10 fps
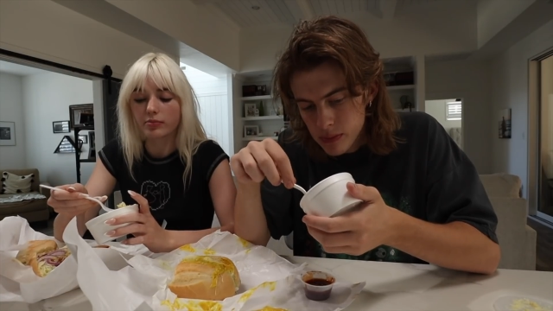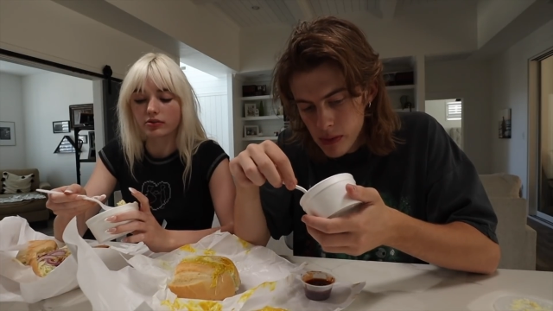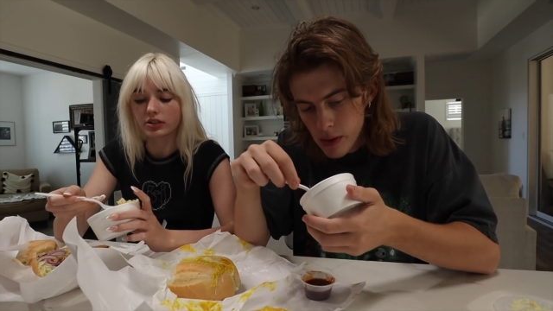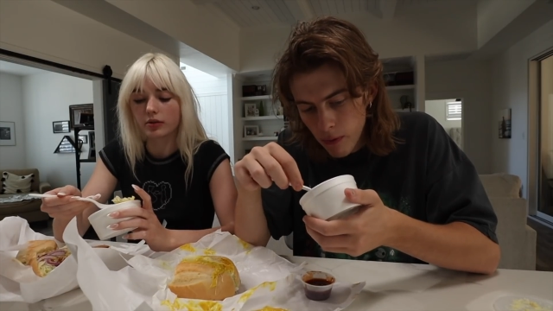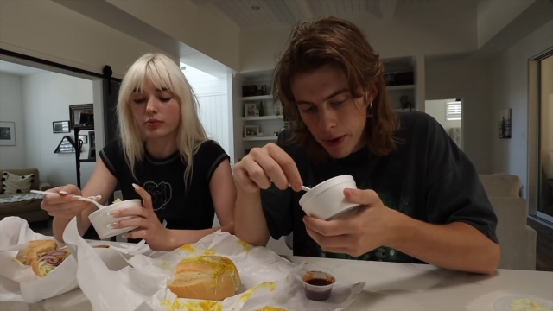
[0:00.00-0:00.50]

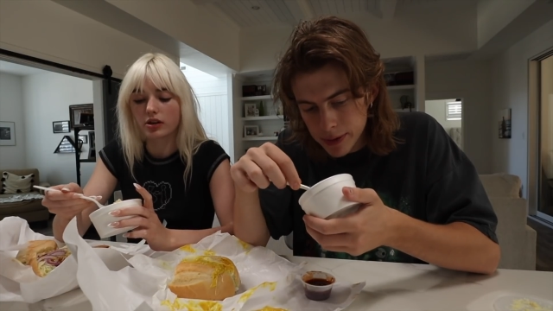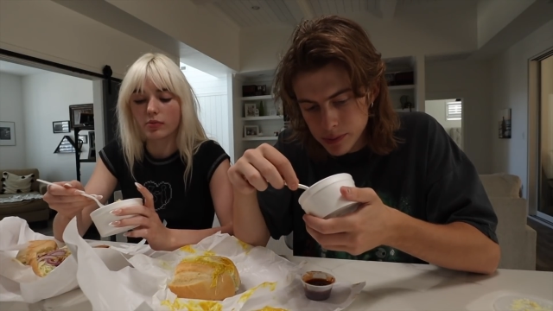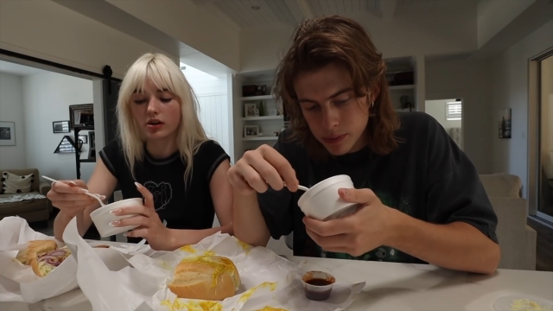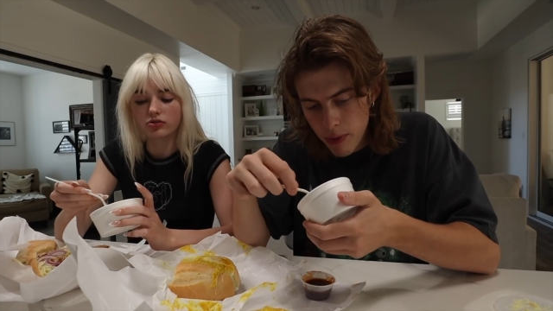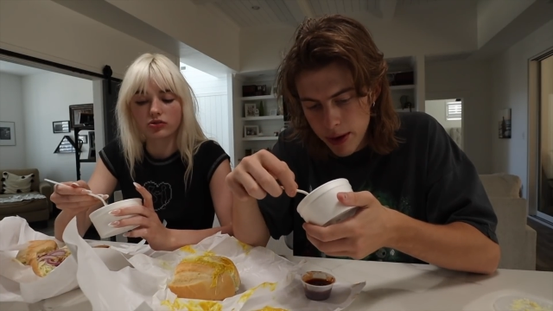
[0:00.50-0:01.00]
Speaker 1: built it, pretty
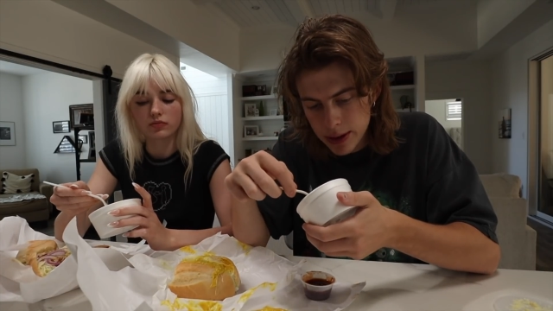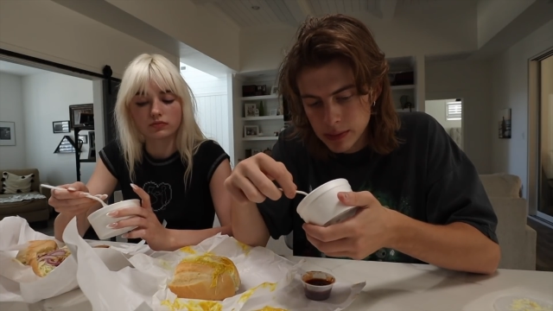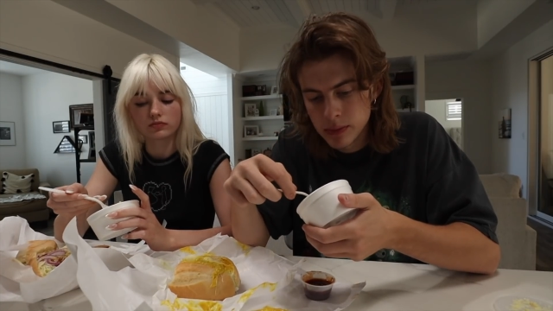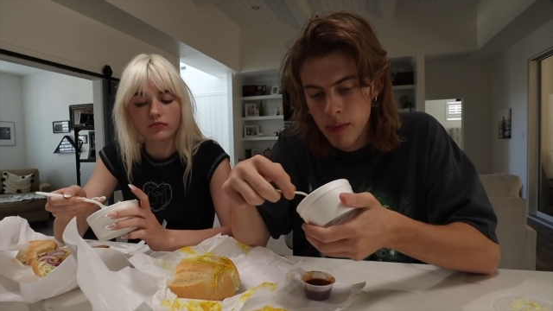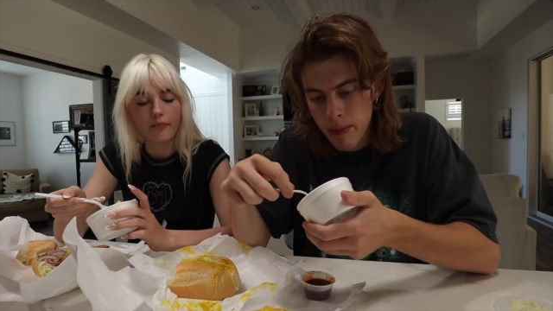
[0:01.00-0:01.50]
much.
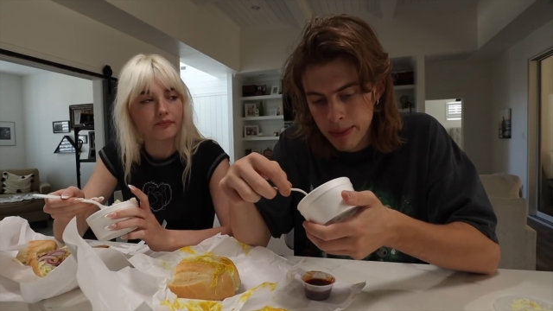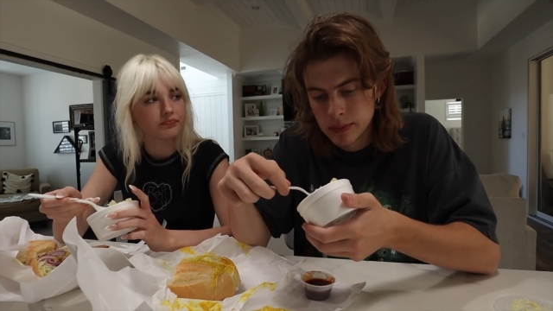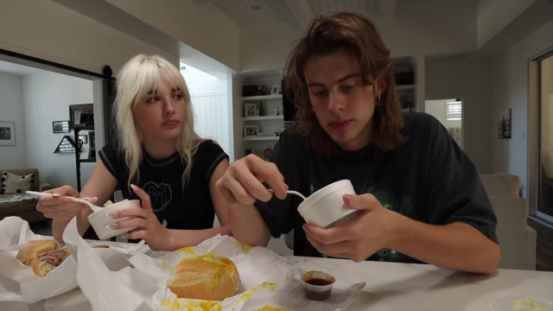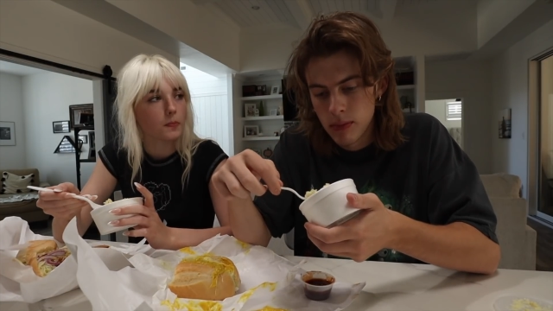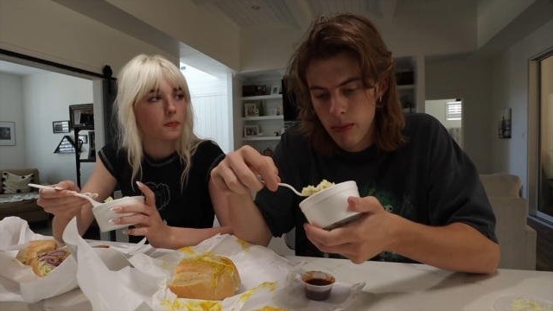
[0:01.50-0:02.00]

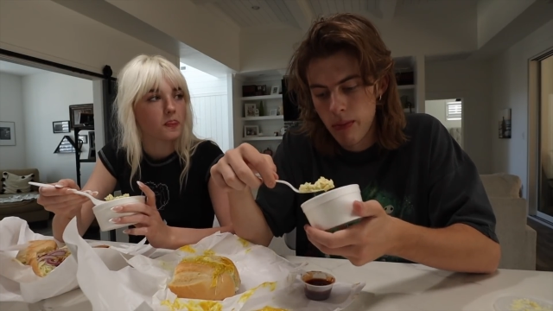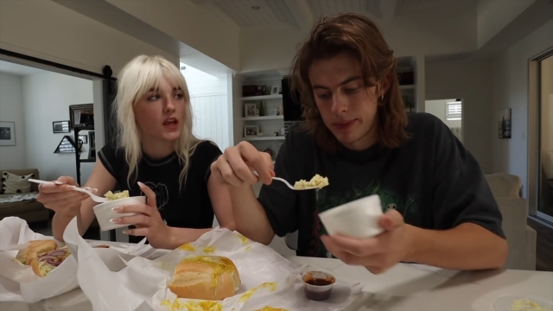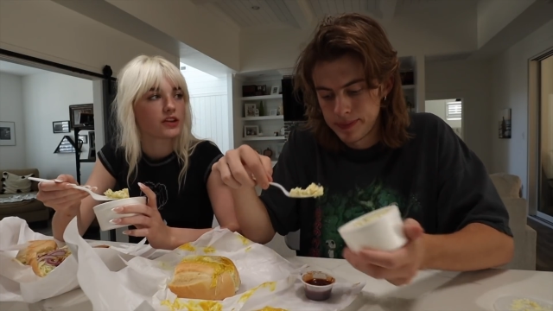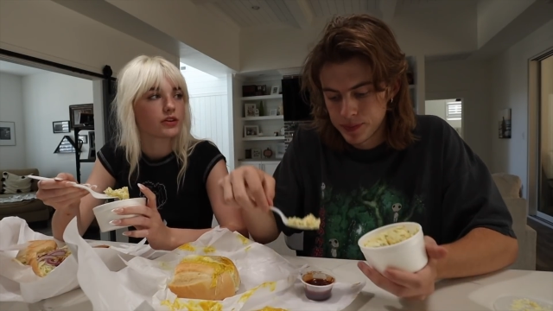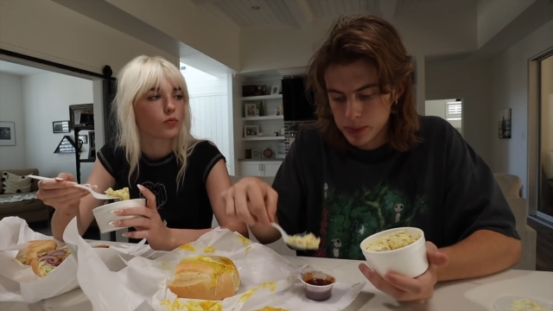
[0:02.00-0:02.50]

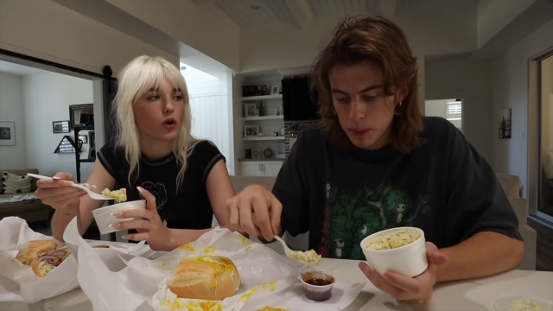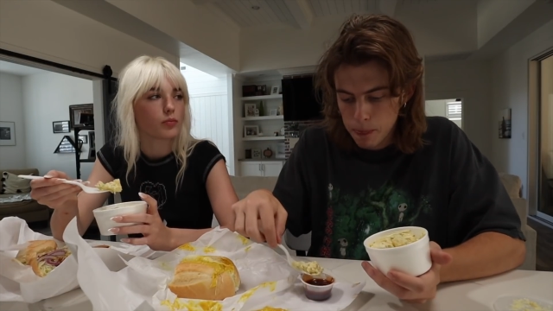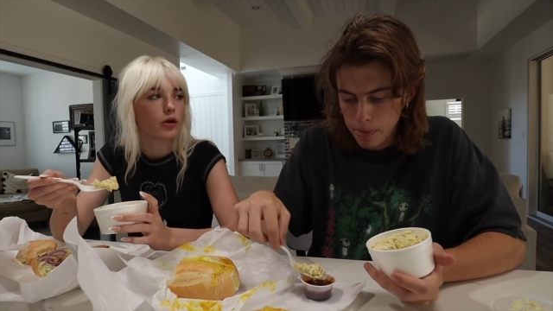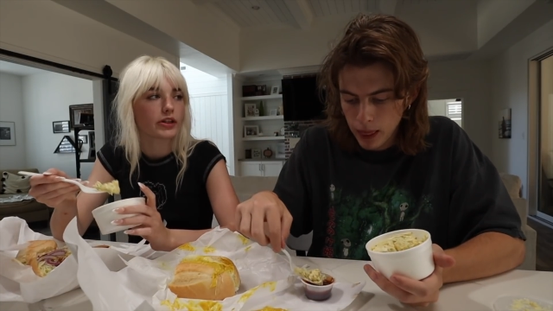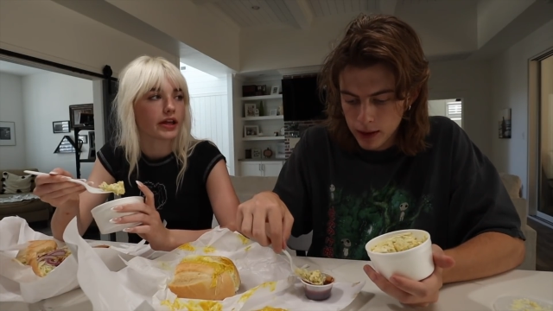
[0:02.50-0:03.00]
You did what?
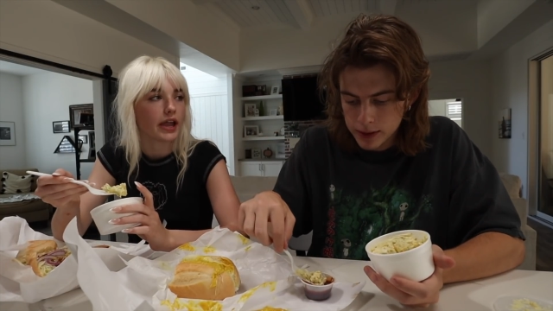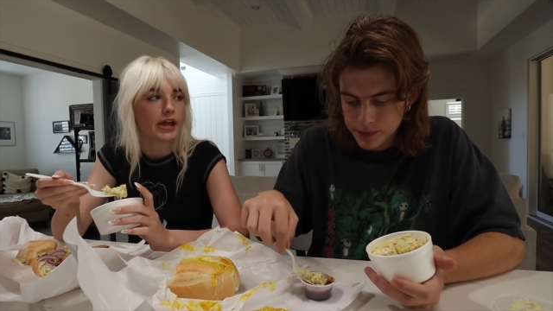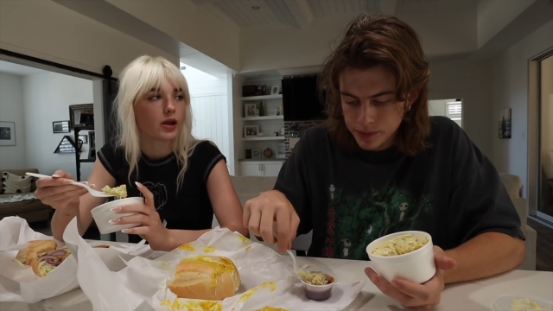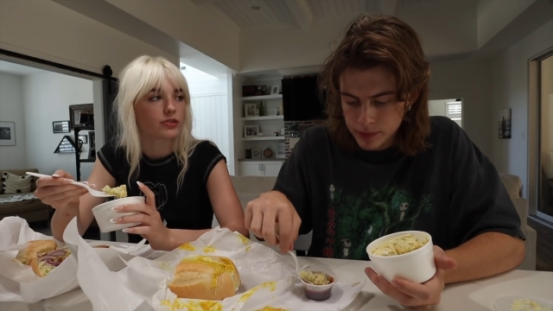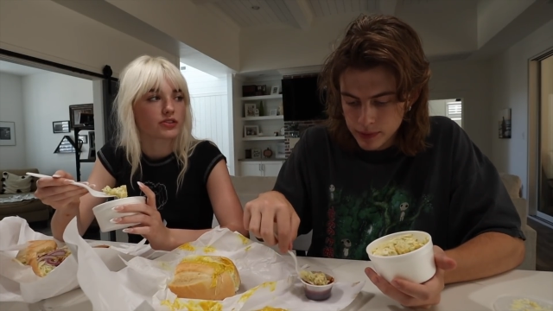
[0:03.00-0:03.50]
Probably like
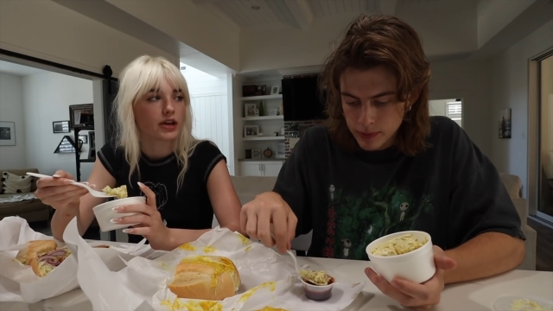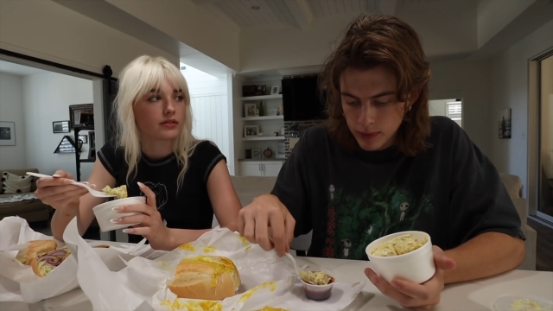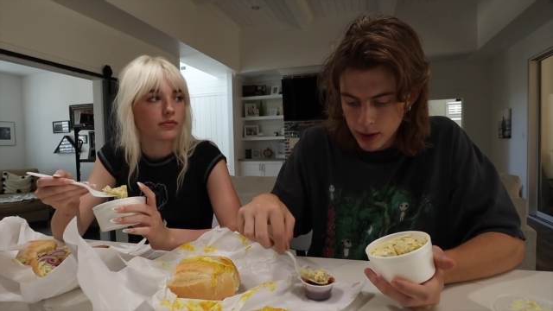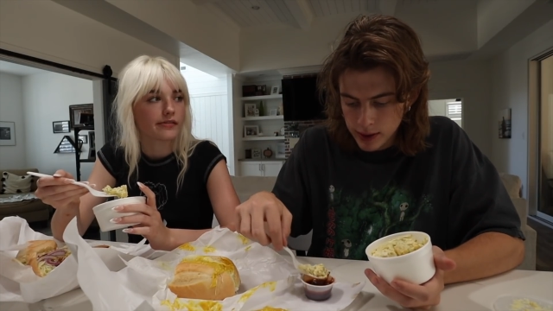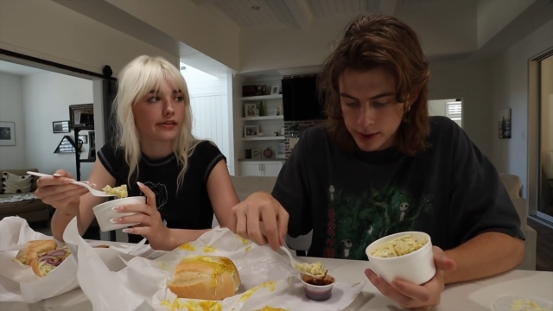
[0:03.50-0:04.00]

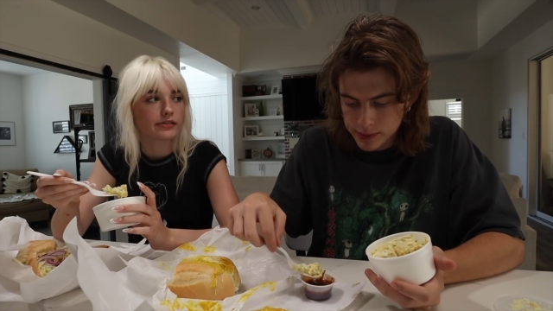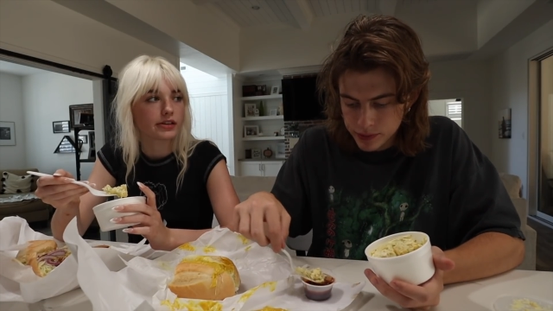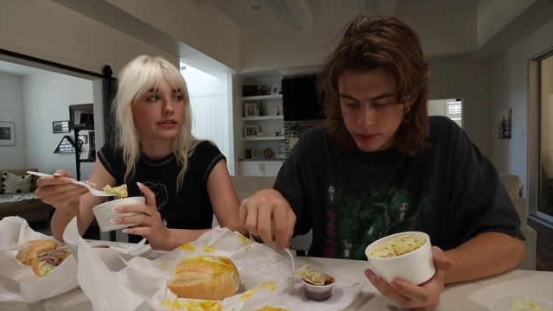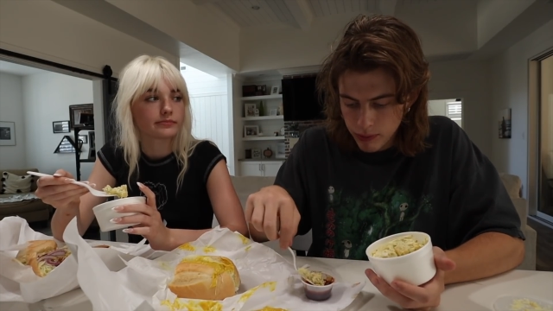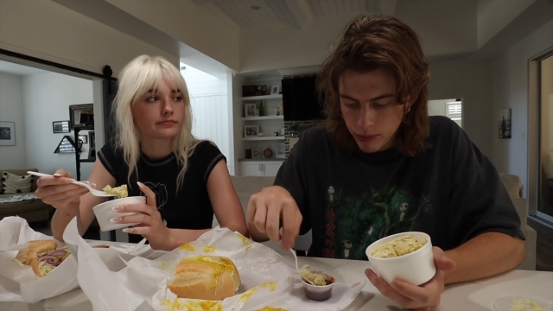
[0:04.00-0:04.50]
80% of
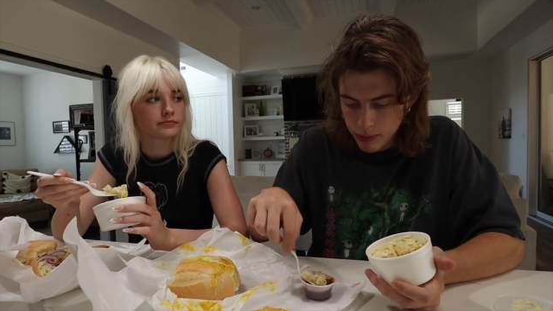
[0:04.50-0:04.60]
everything?